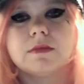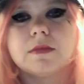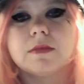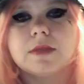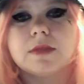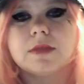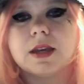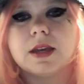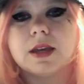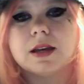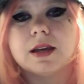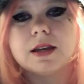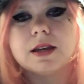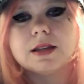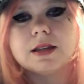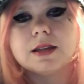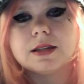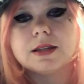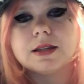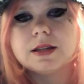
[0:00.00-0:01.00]

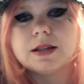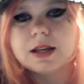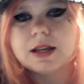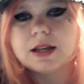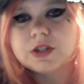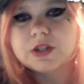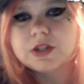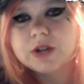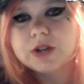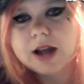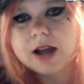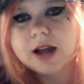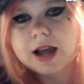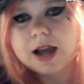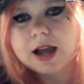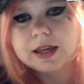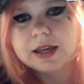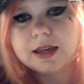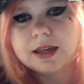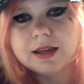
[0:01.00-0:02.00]
The next
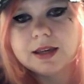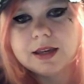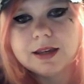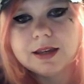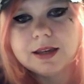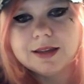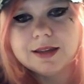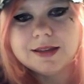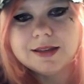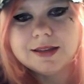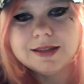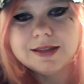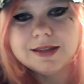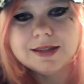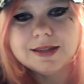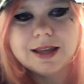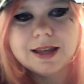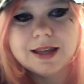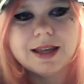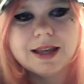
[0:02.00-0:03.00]
track is
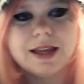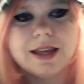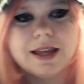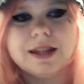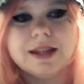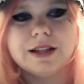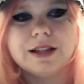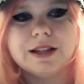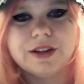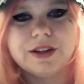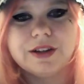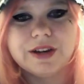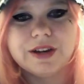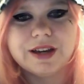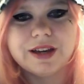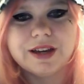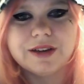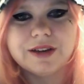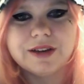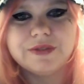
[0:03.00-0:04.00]
Lydia
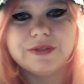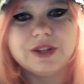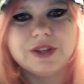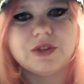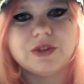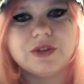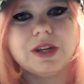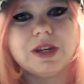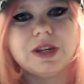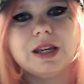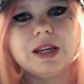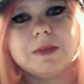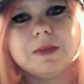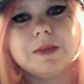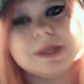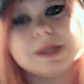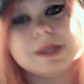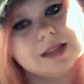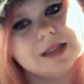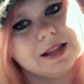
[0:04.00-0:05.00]
featuring
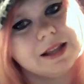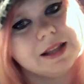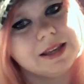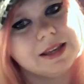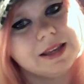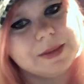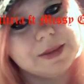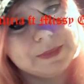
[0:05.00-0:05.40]
Missy Elliott.